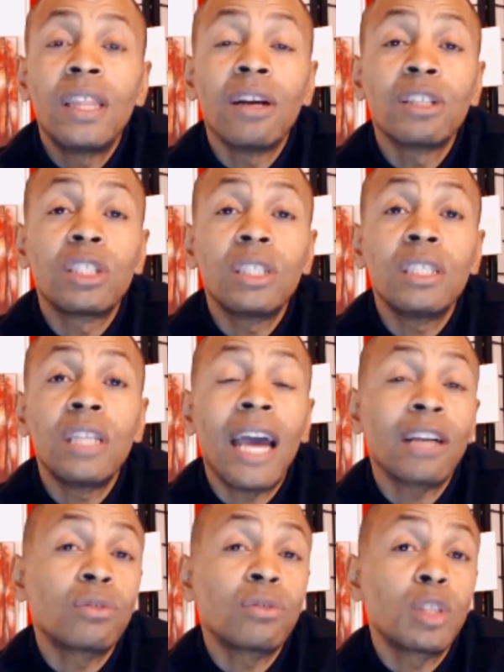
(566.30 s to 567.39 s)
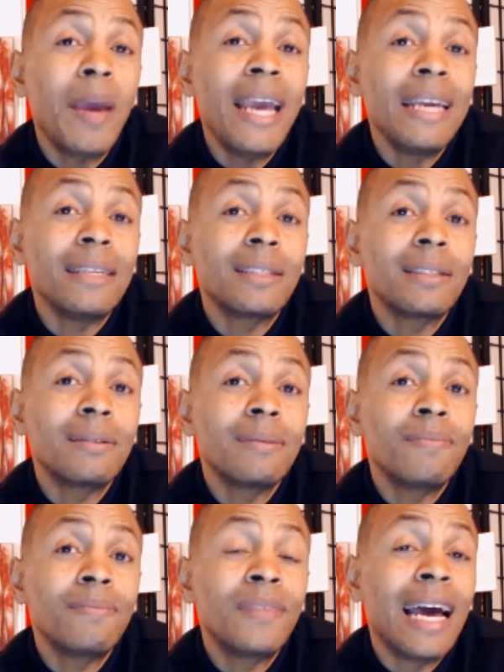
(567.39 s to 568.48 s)
their extra space
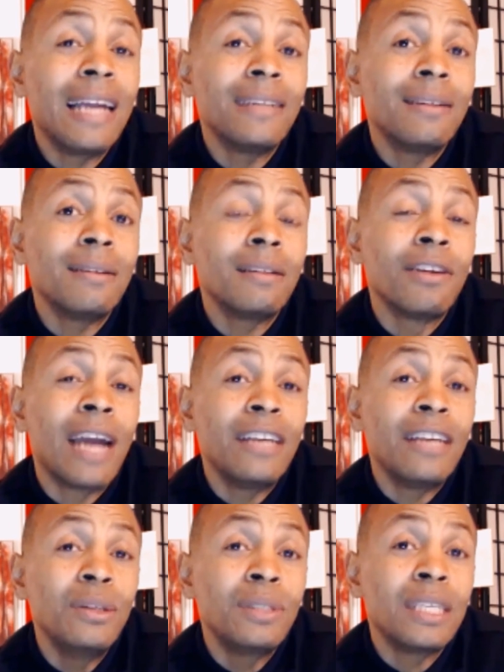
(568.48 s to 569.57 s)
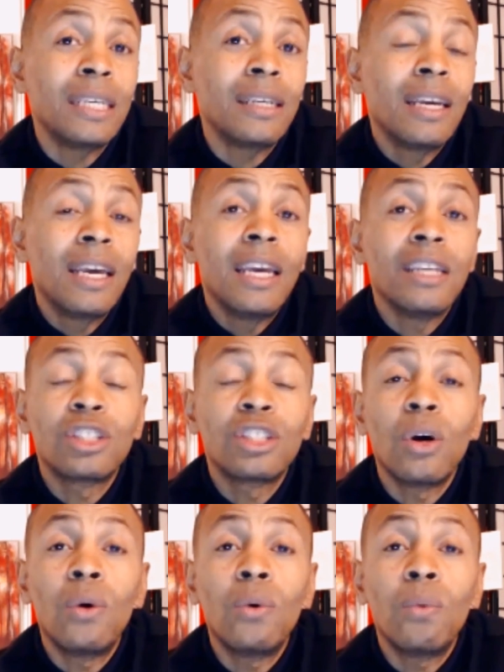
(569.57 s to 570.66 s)
that they're not using. And
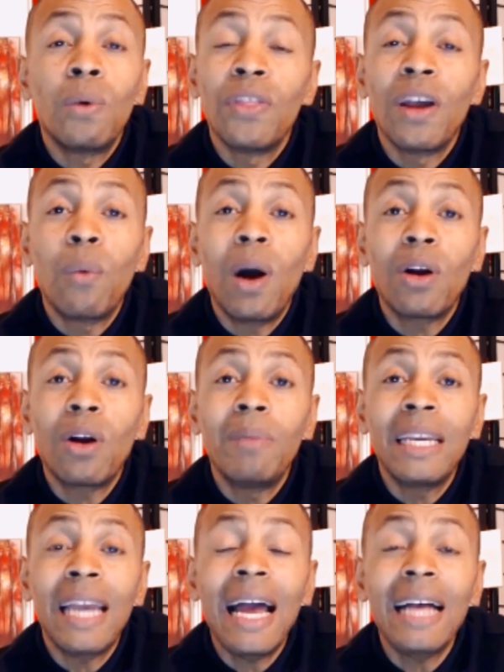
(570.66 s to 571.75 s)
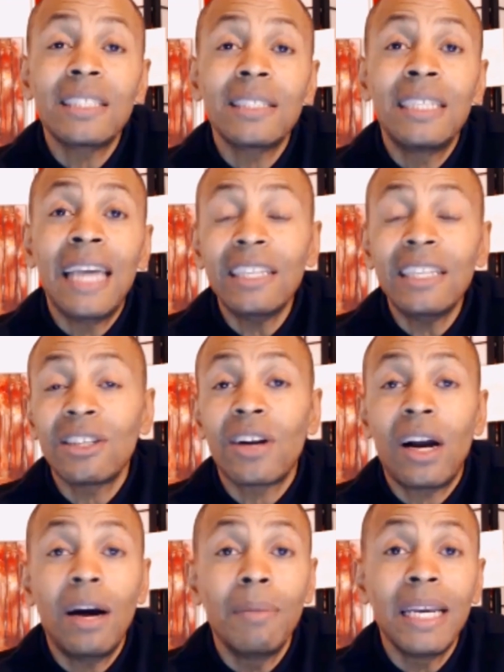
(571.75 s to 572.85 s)
so when they're welcoming guests, guests are
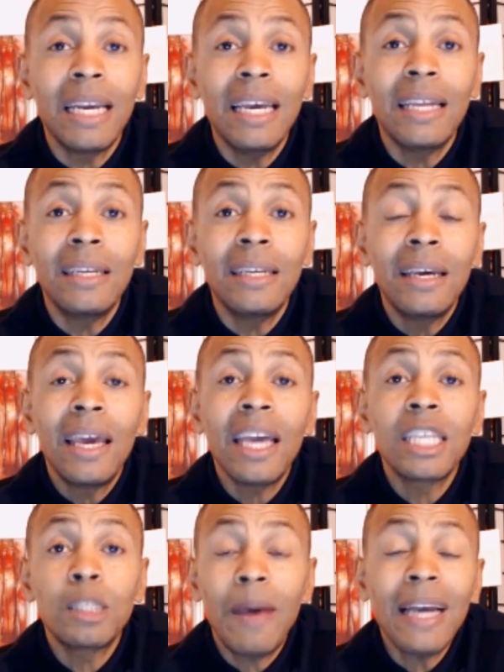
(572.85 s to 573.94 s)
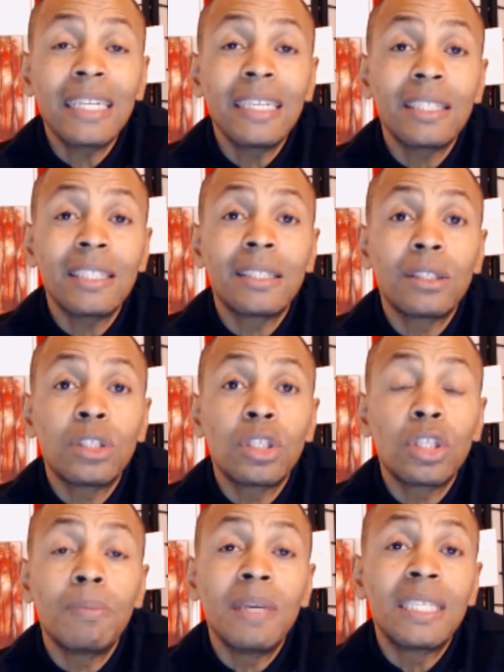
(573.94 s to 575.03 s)
coming in expecting
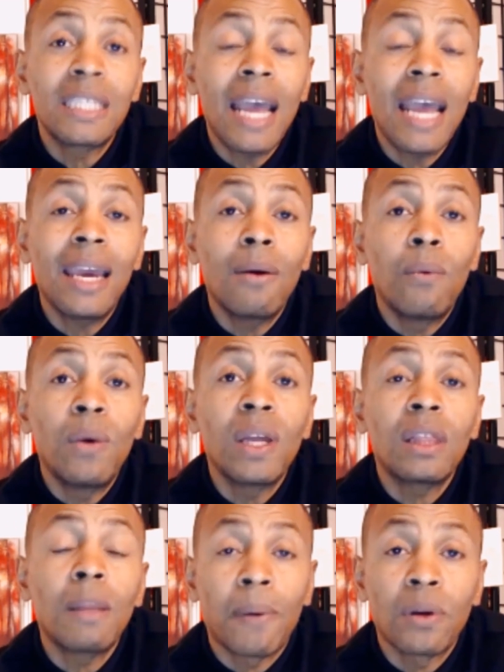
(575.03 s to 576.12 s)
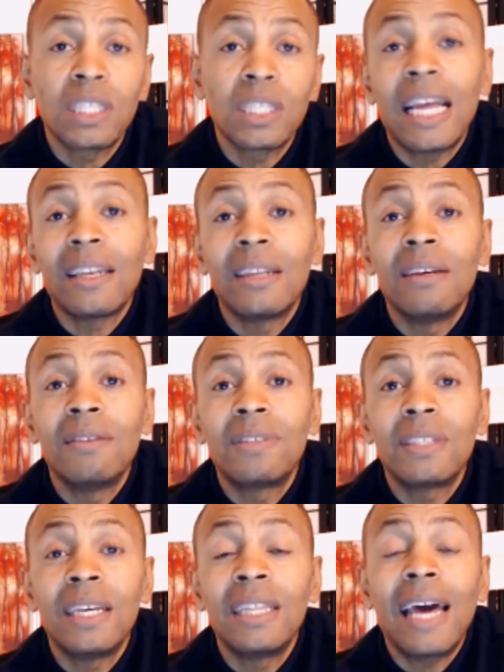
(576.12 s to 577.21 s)
to be staying with the person that
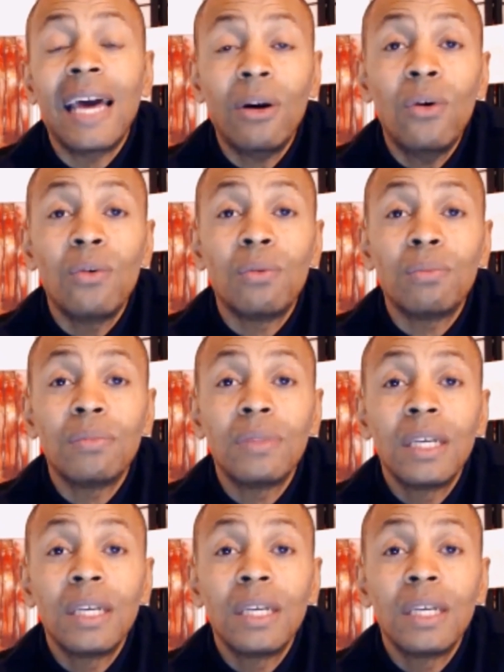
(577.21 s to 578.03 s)
lives in that home.